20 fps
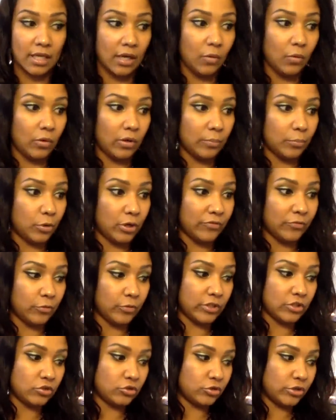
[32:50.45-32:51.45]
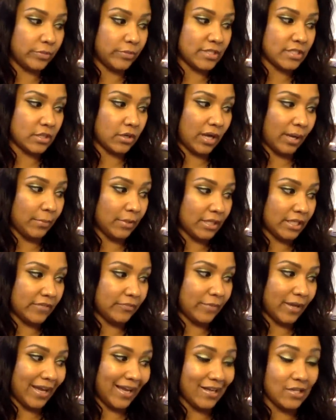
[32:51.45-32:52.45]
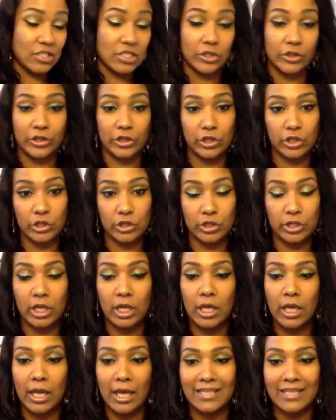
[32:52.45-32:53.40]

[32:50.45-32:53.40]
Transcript: I want preferential treatment. So I'm going to leave my house looking good.